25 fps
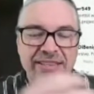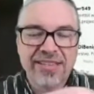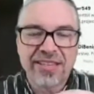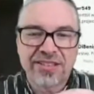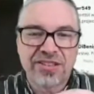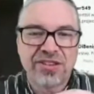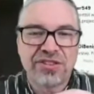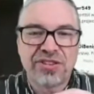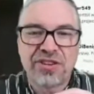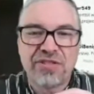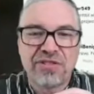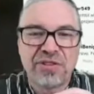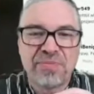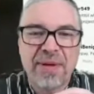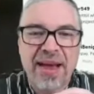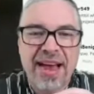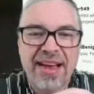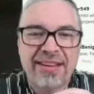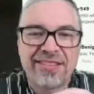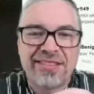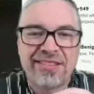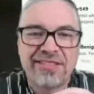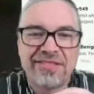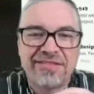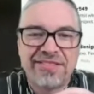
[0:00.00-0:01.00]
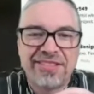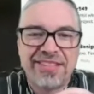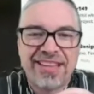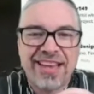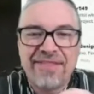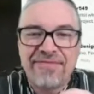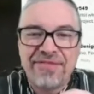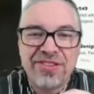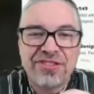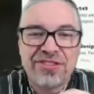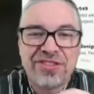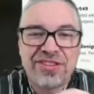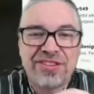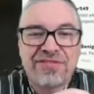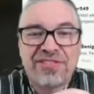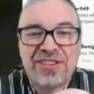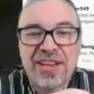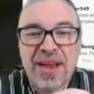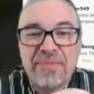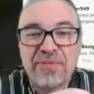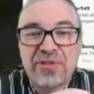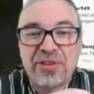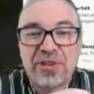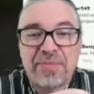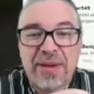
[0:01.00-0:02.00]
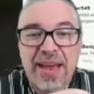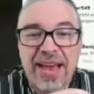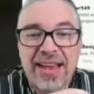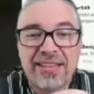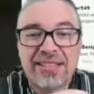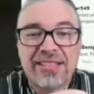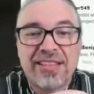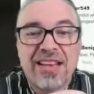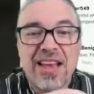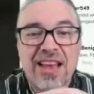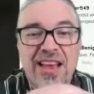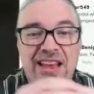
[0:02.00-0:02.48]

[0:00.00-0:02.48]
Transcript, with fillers: it just goes back to the definition of cyberspace